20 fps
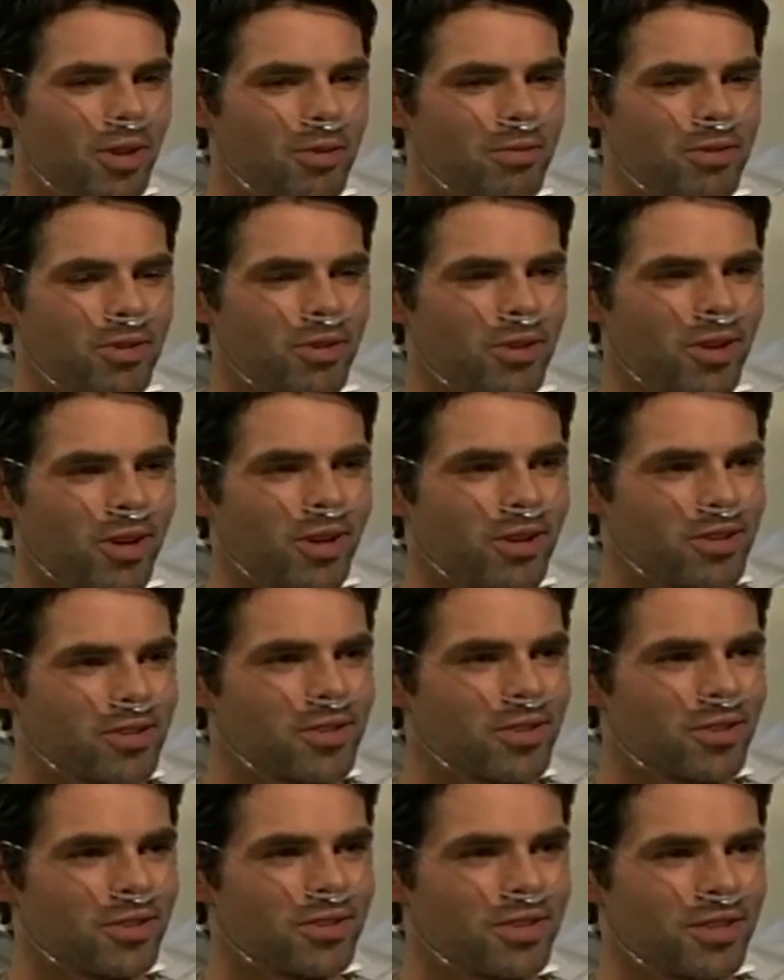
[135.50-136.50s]
Robin, you're not a
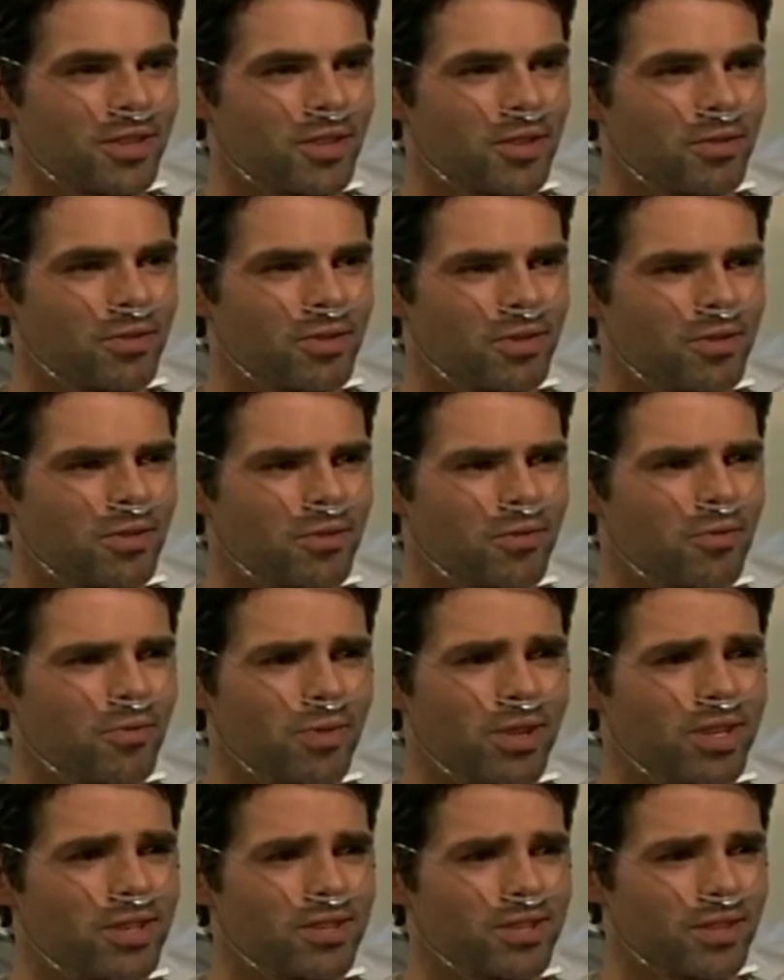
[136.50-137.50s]
surgeon. You do
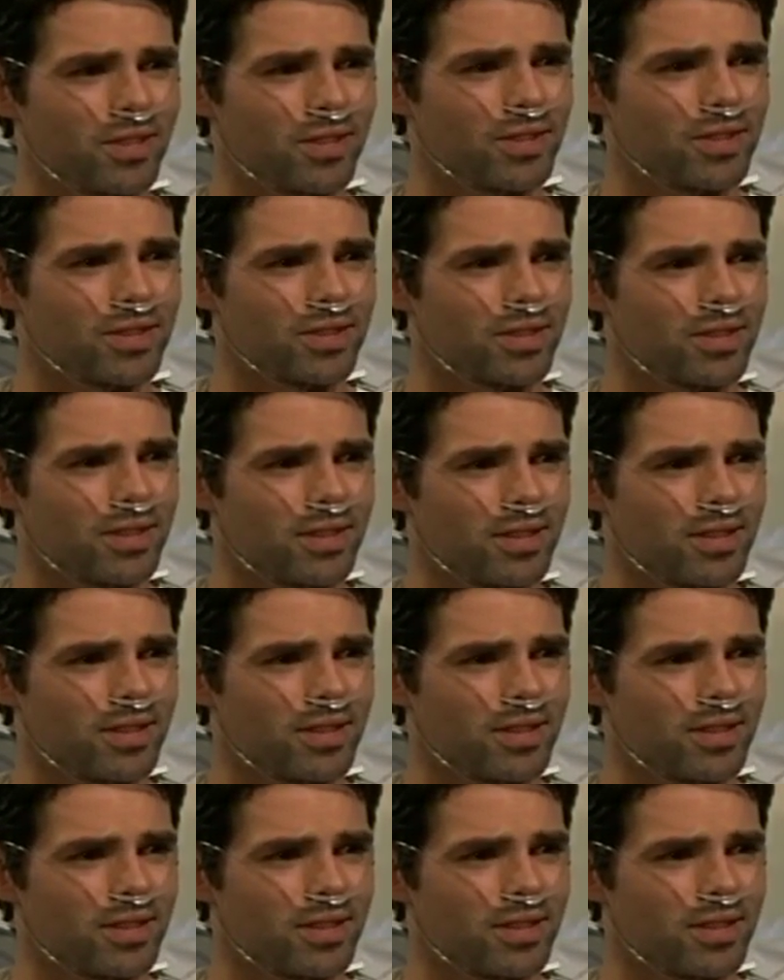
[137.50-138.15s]
research.